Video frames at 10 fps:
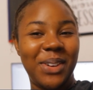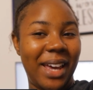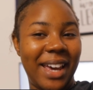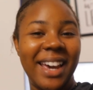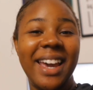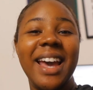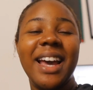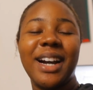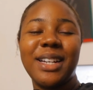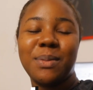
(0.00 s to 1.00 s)
okay
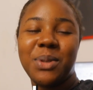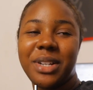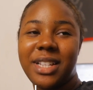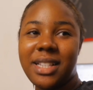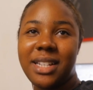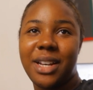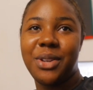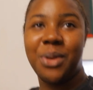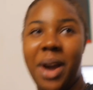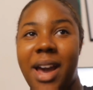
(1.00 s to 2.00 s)
guys i'm so excited that you
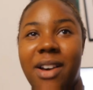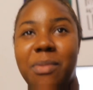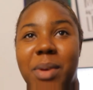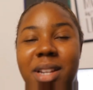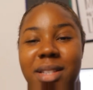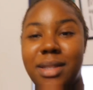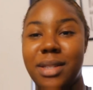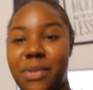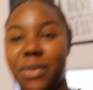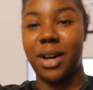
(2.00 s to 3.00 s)
know i have made it
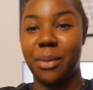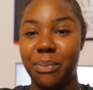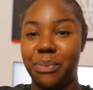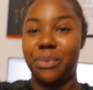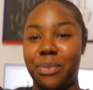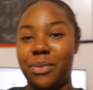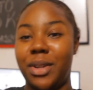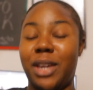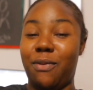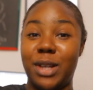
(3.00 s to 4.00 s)
this far
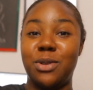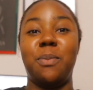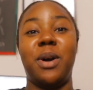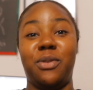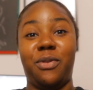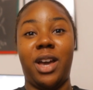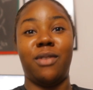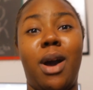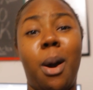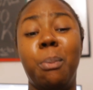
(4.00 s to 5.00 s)
like if i stop at
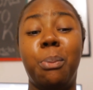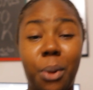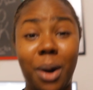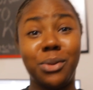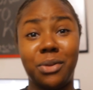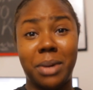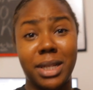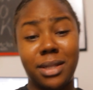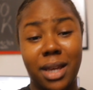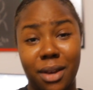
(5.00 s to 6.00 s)
five i'm proud of
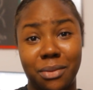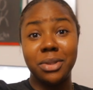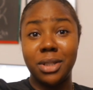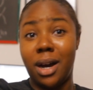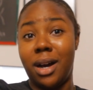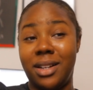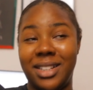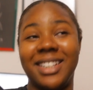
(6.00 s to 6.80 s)
myself yeah